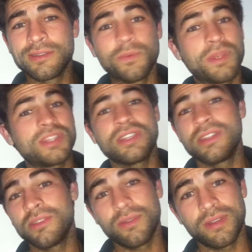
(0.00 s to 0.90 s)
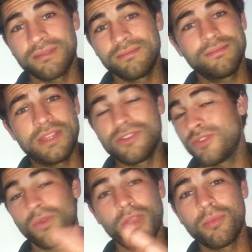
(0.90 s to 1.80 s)
wishing you an
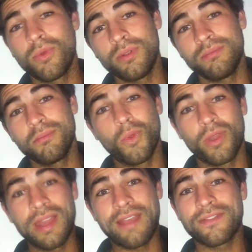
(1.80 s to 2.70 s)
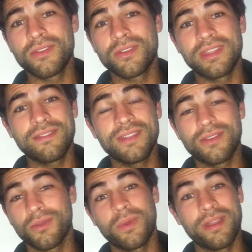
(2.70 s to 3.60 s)
enjoyable morning, afternoon, or evening,
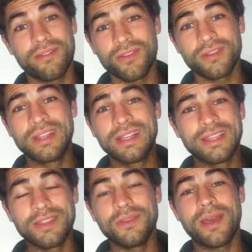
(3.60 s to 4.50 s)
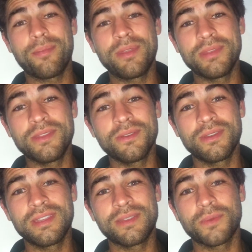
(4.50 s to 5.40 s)
or whatever you happen to be
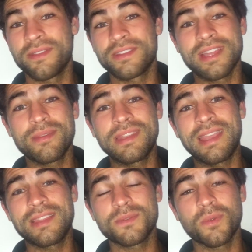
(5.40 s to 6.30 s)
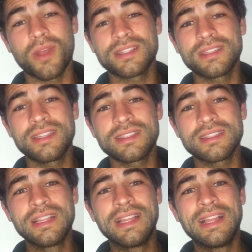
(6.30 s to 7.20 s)
doing at whatever time of the day it is when you're watching this.
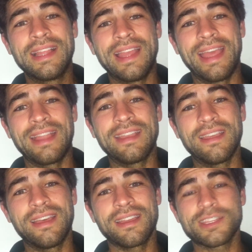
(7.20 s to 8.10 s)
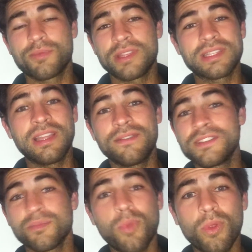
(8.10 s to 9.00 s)
And uh, expressing love and
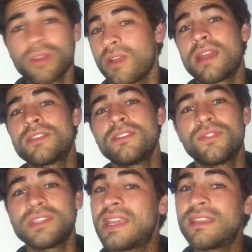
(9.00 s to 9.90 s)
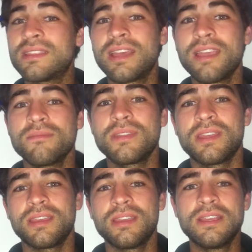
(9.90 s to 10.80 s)
support and gratitude for taking the time
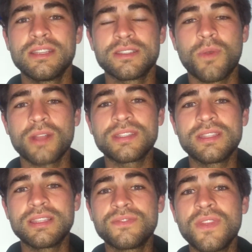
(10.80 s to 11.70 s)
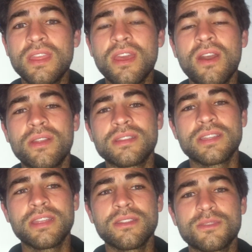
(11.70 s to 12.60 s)
to, to watch this video and to
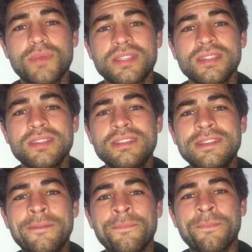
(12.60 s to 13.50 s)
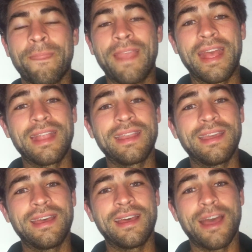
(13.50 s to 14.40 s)
hear this message. And
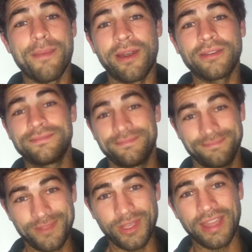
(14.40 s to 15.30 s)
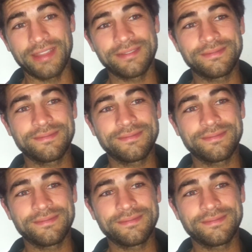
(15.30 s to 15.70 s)
uh, I'm out. Good night.